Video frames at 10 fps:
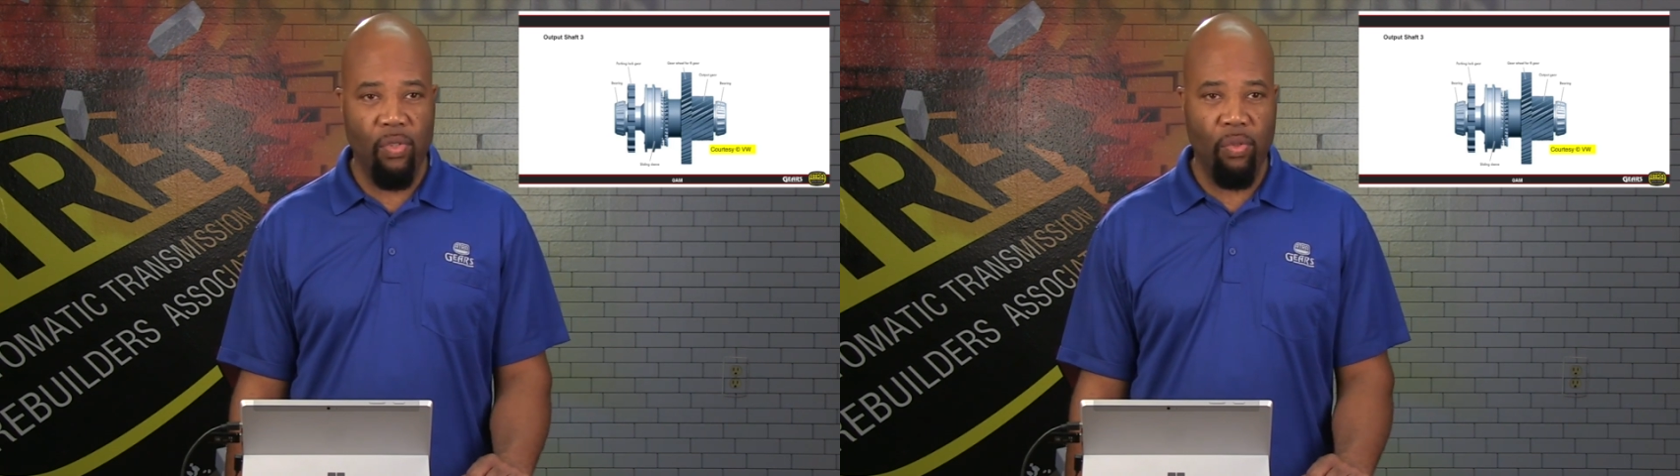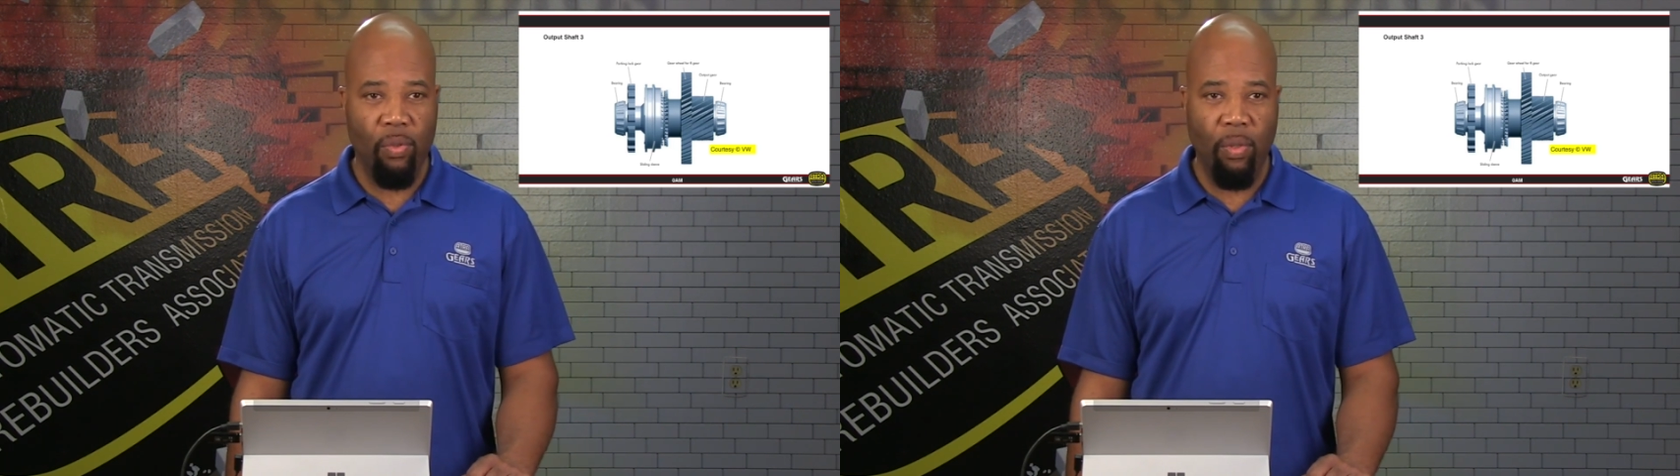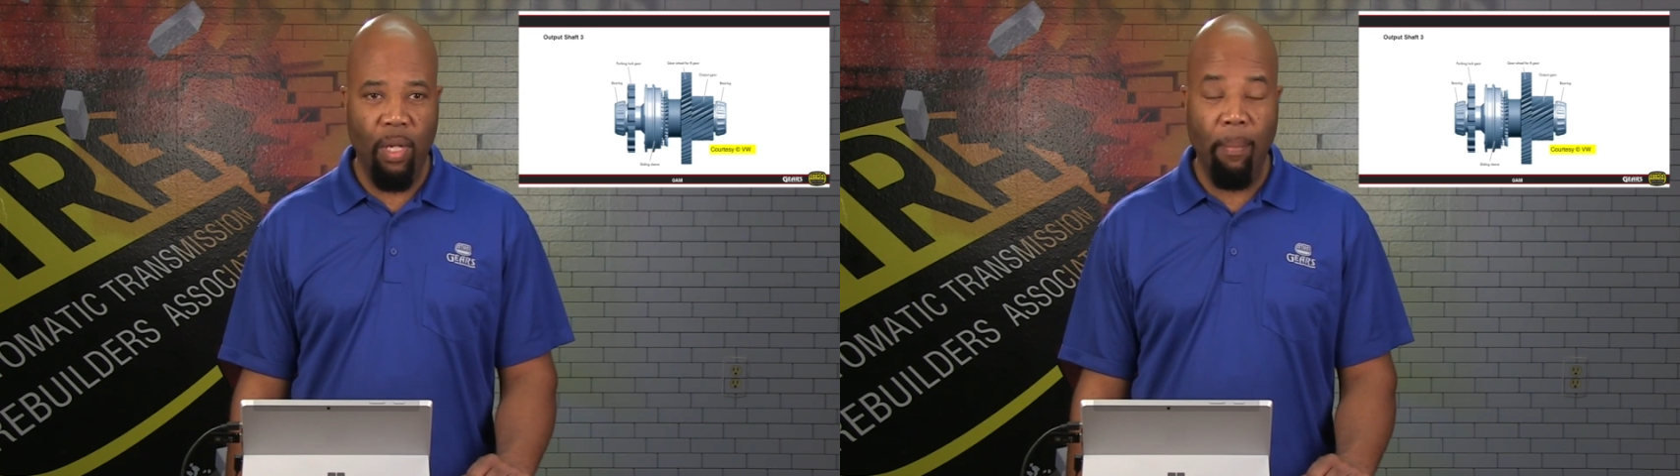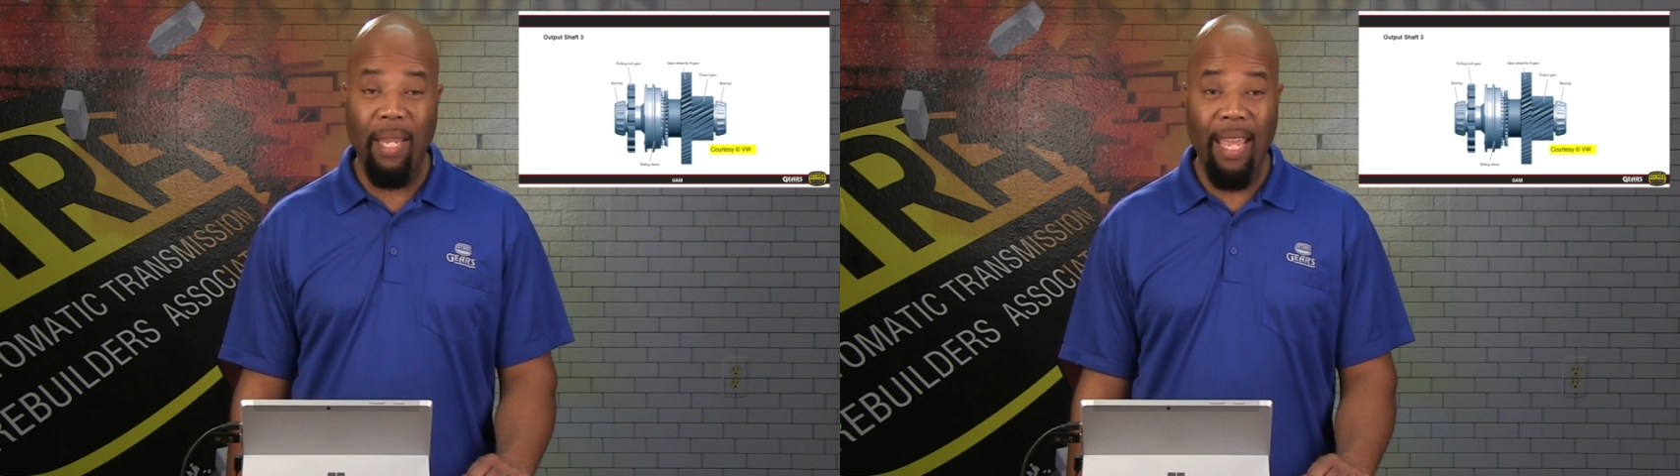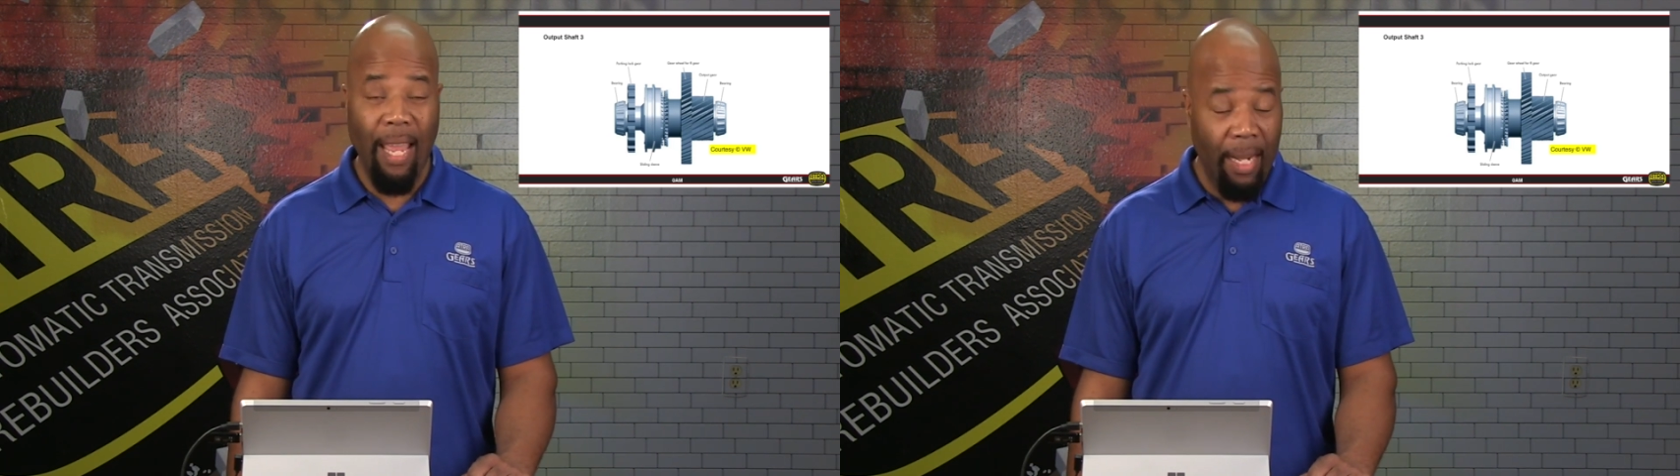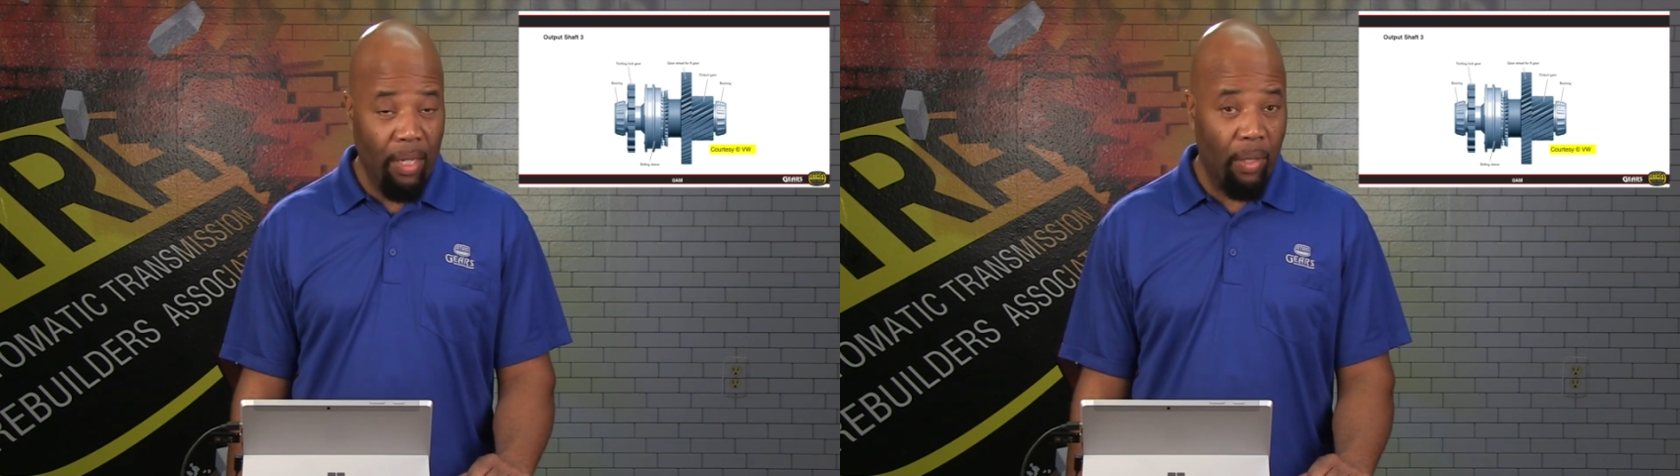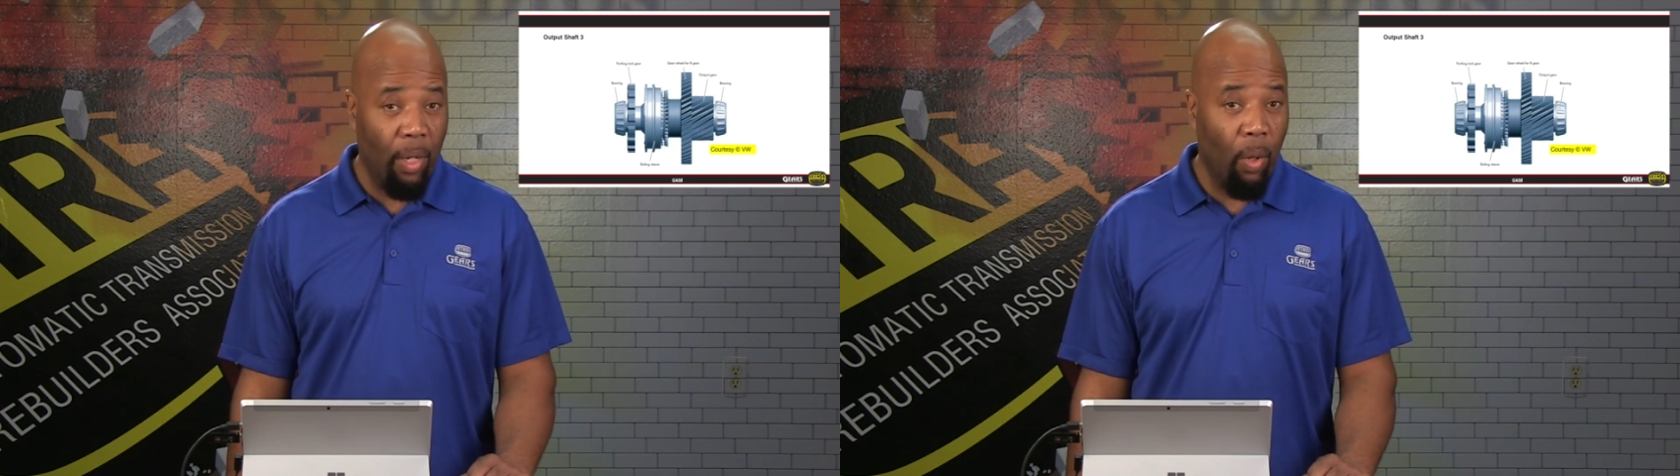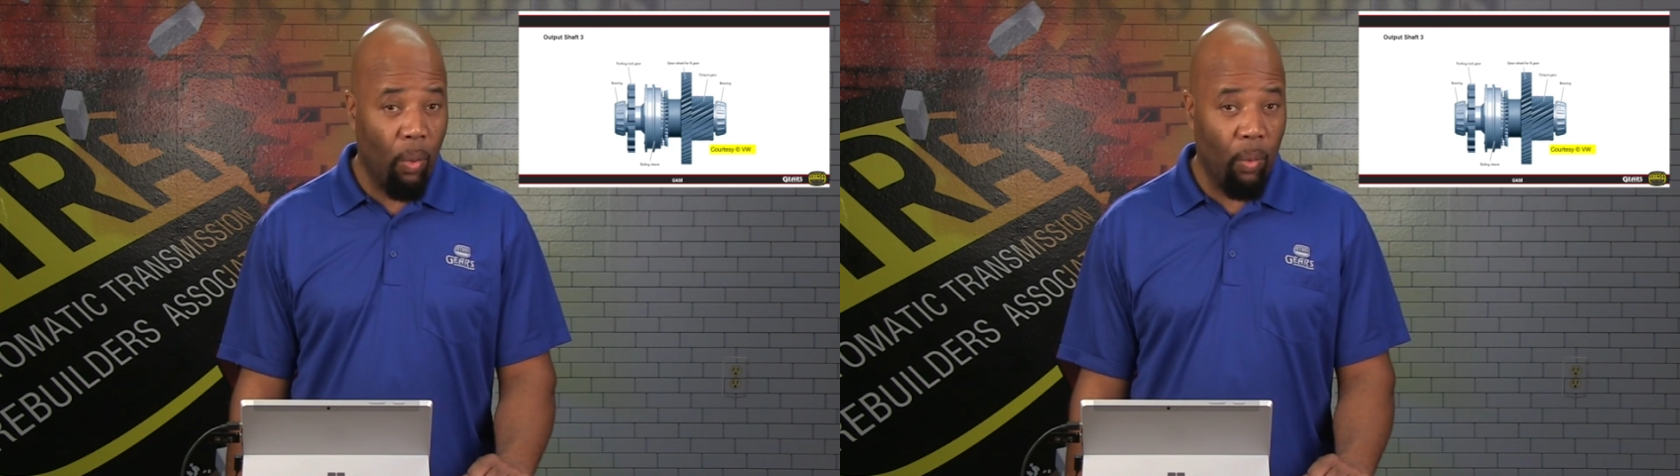to mechanically
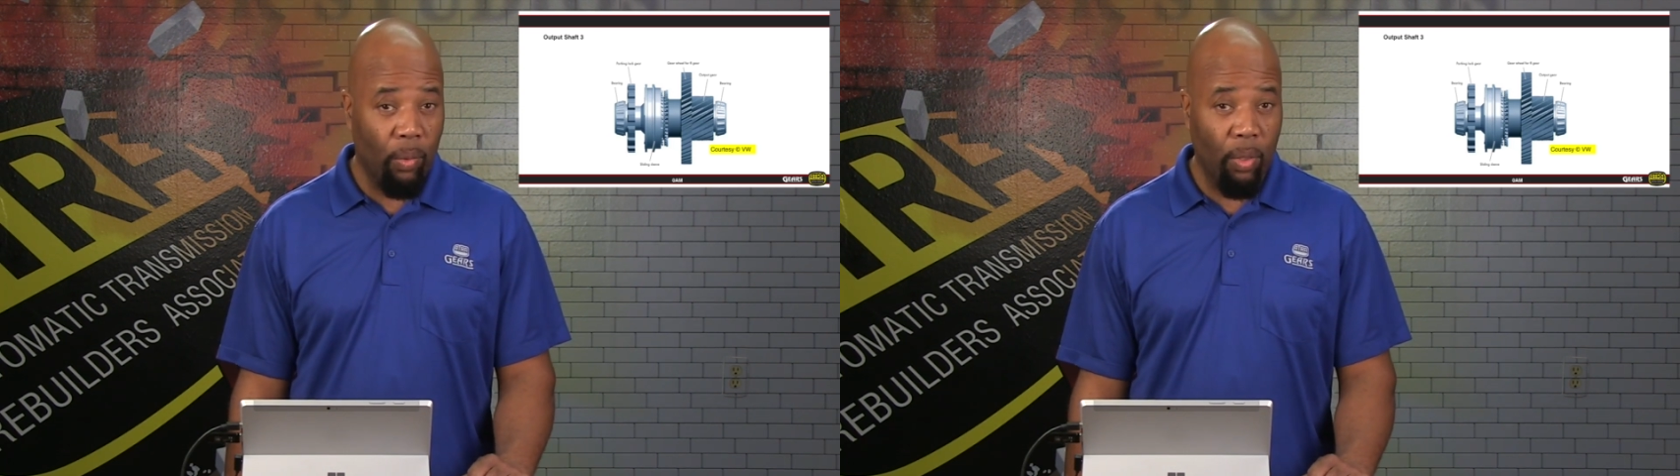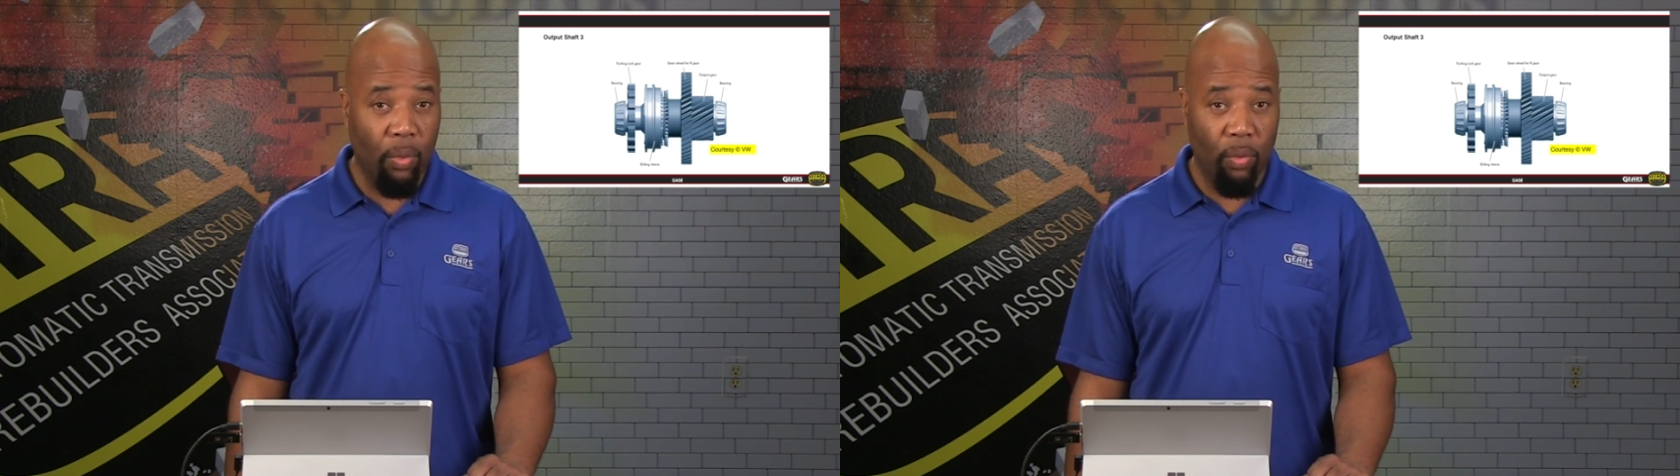hold